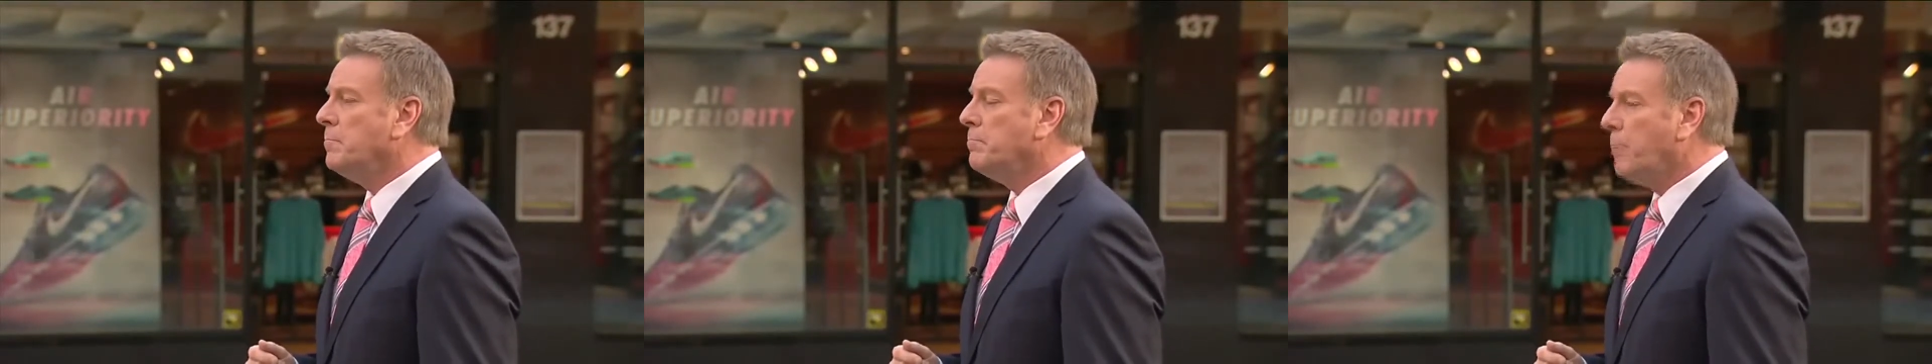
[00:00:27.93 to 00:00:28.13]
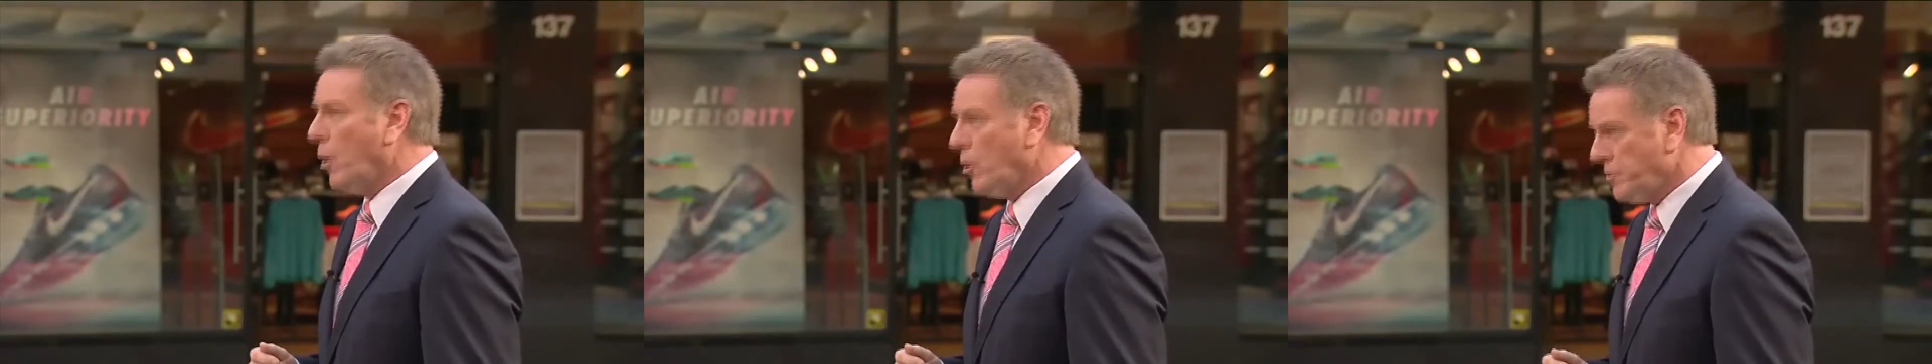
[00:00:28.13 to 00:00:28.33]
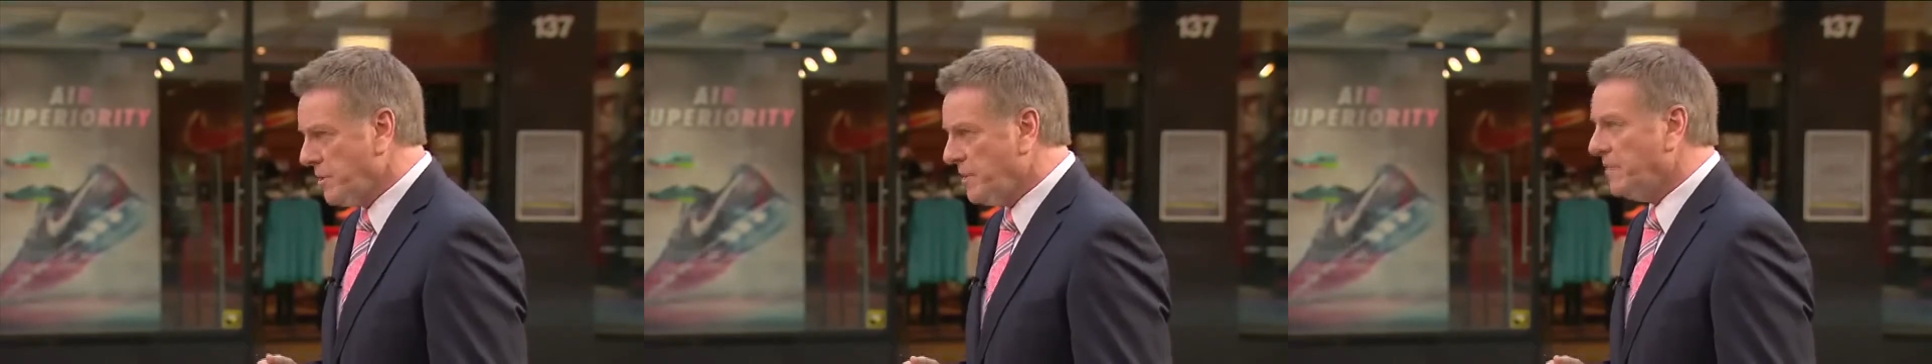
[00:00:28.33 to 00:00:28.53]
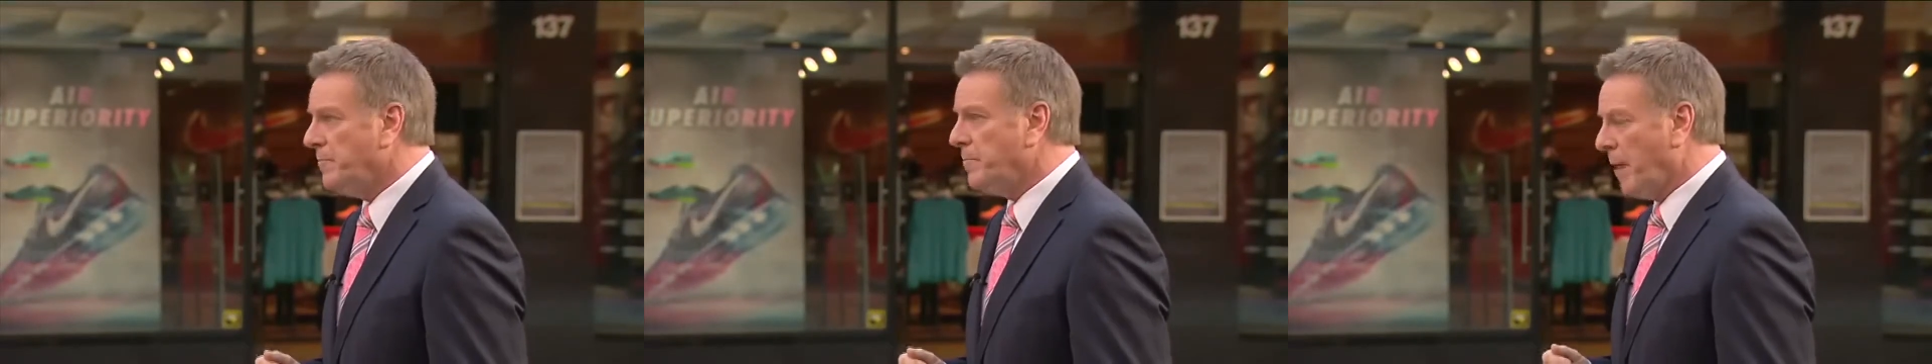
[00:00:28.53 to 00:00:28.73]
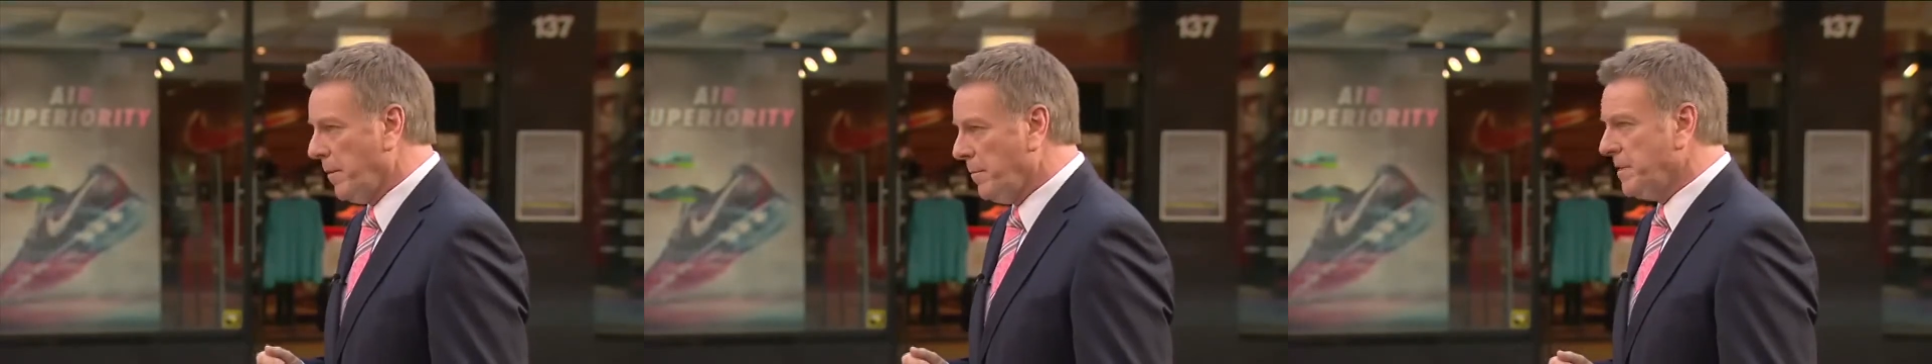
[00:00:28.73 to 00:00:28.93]
positive
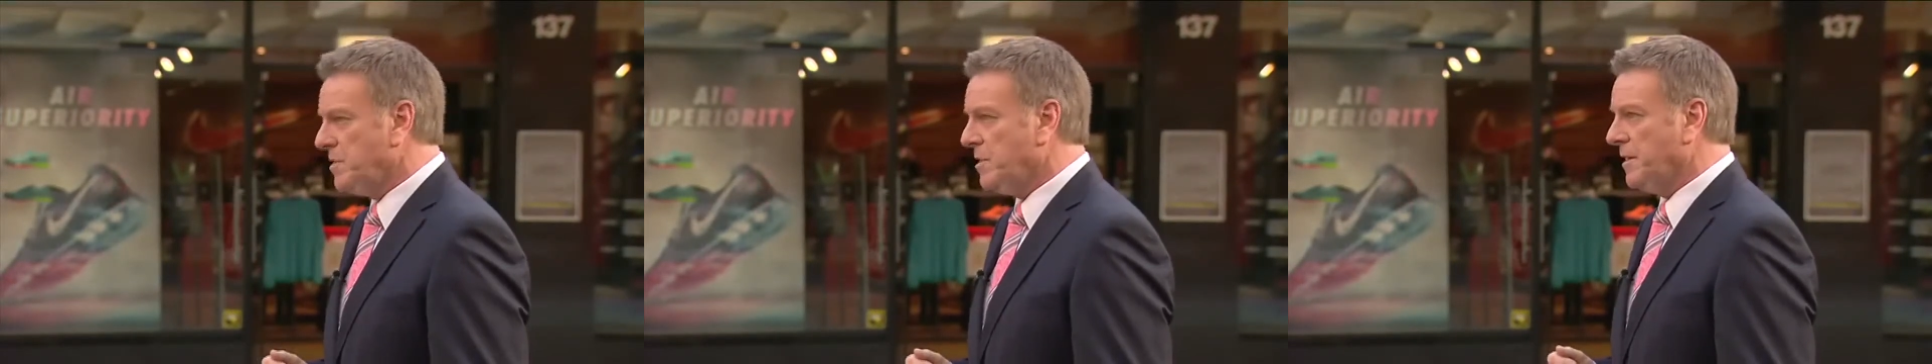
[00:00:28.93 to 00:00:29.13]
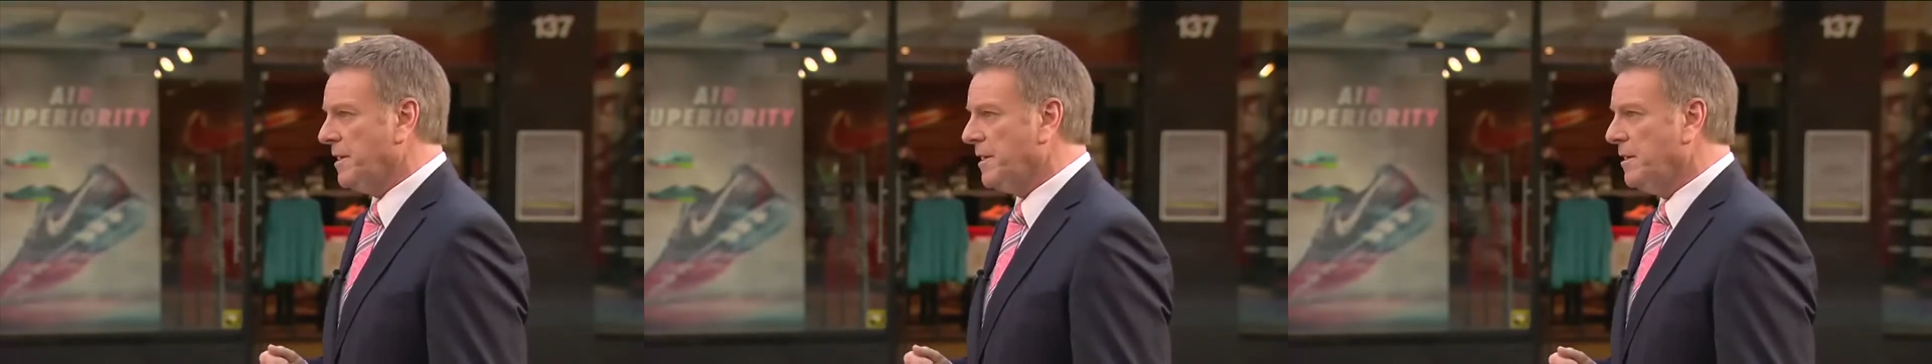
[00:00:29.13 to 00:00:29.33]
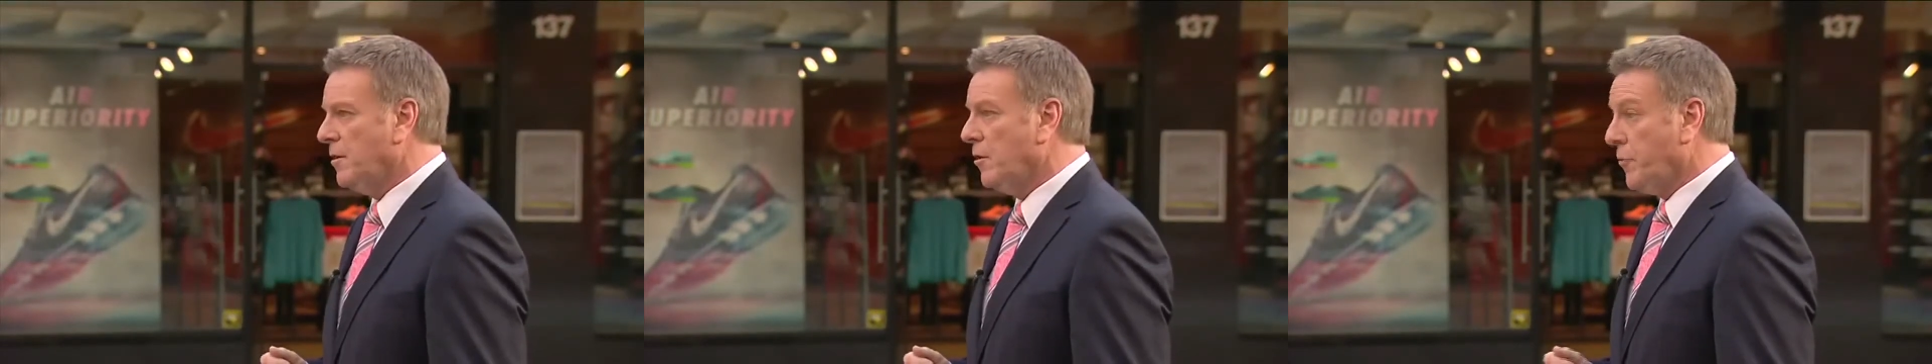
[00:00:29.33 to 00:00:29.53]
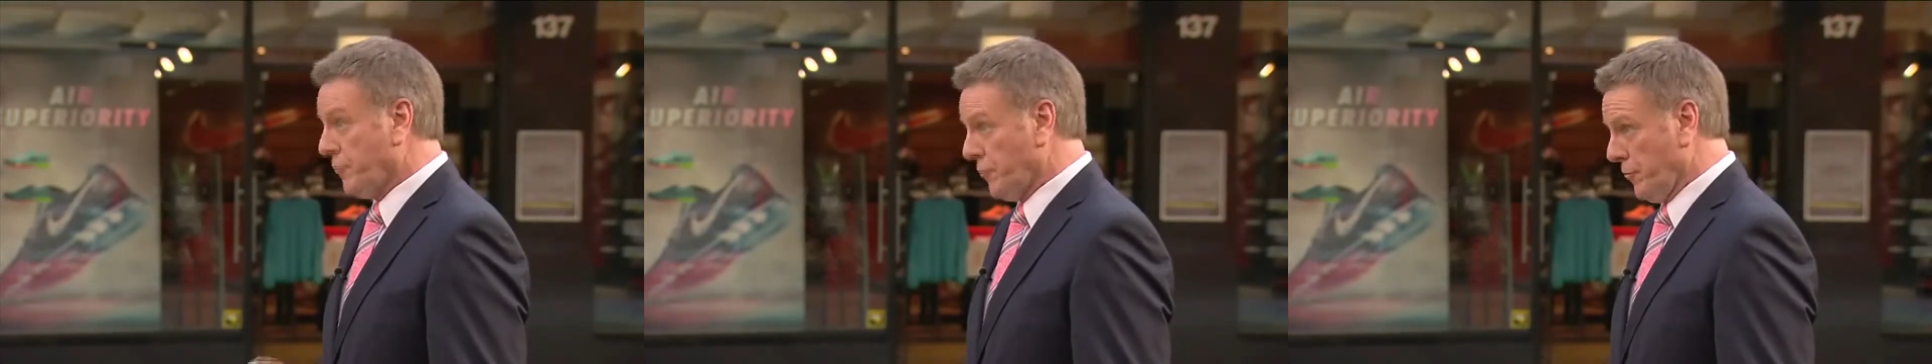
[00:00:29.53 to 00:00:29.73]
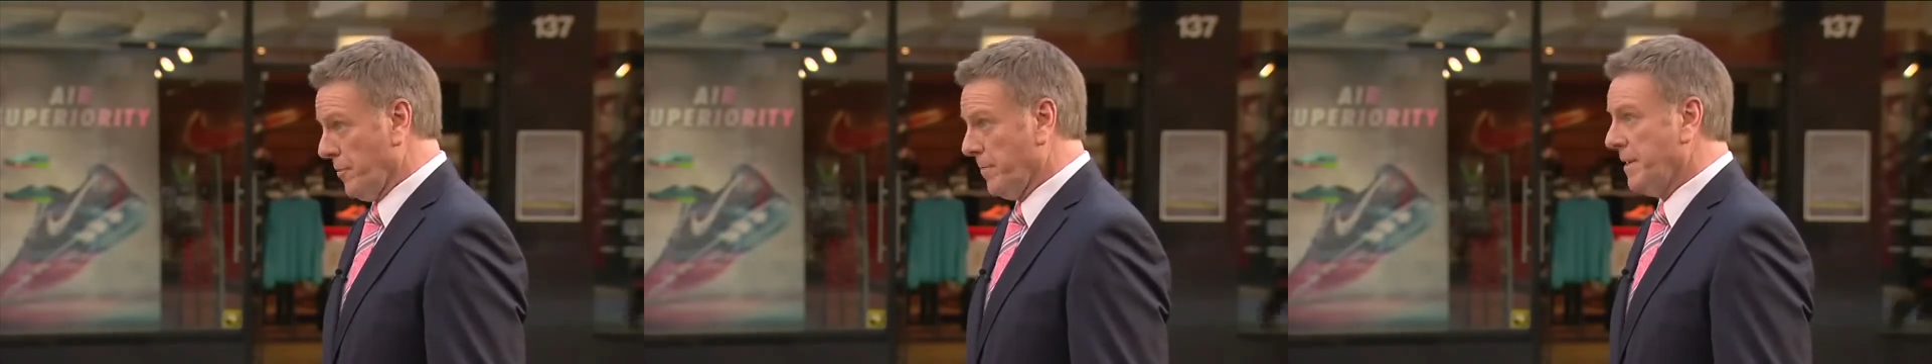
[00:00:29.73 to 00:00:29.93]
publicity
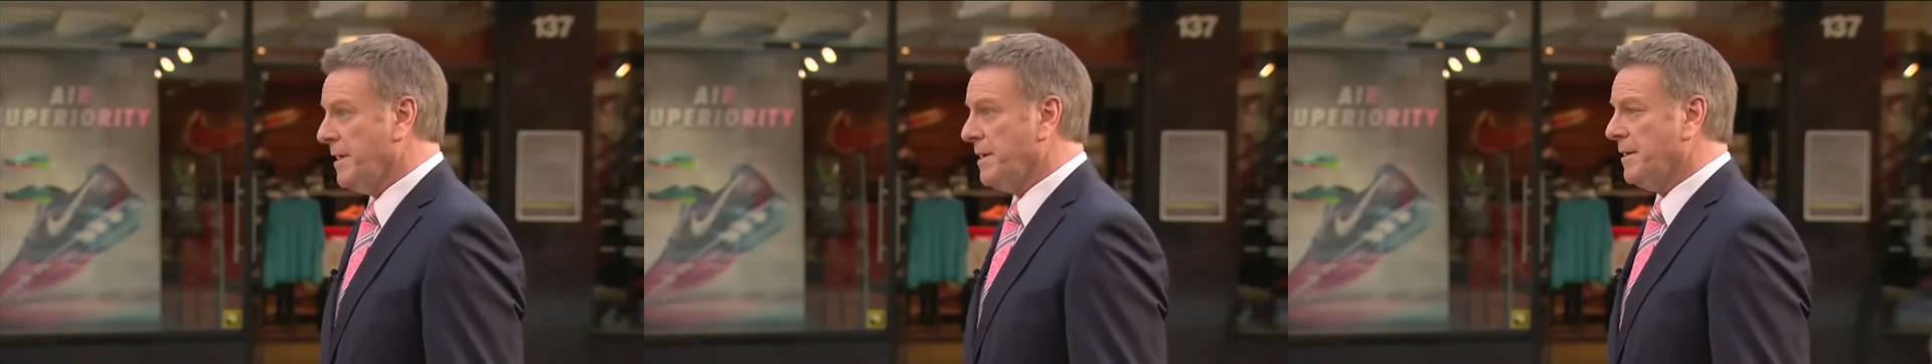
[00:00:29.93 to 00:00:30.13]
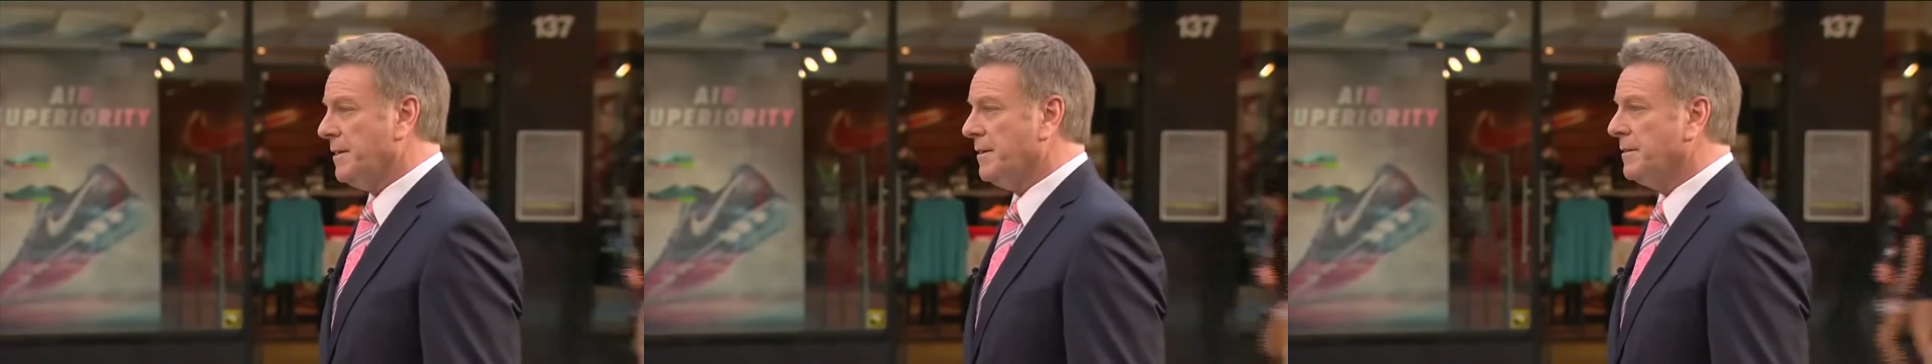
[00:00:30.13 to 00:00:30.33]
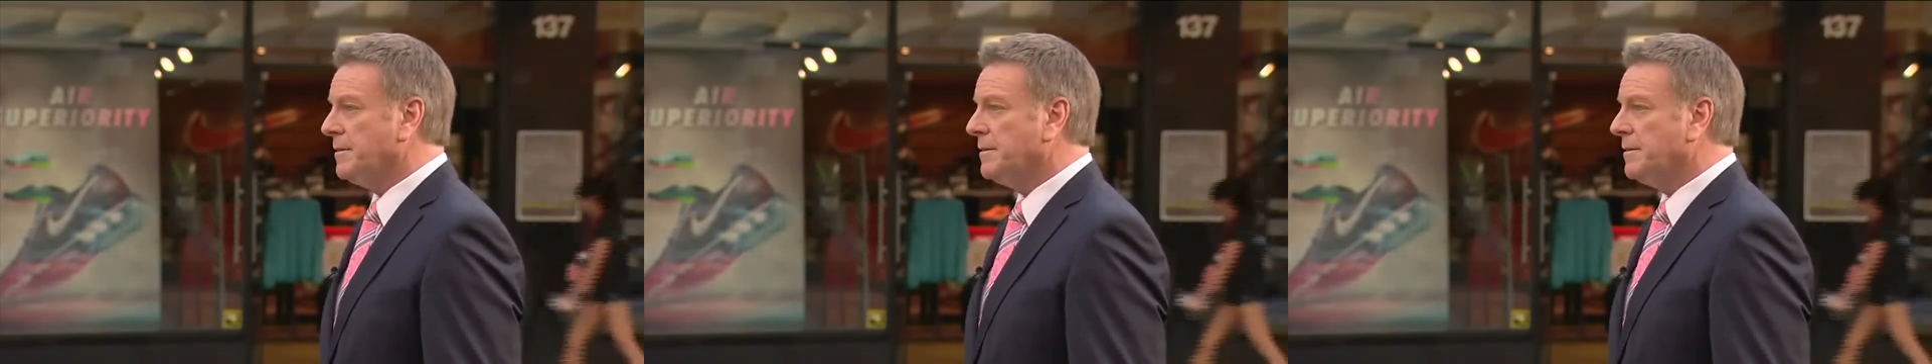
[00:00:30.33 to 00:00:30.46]
through the media?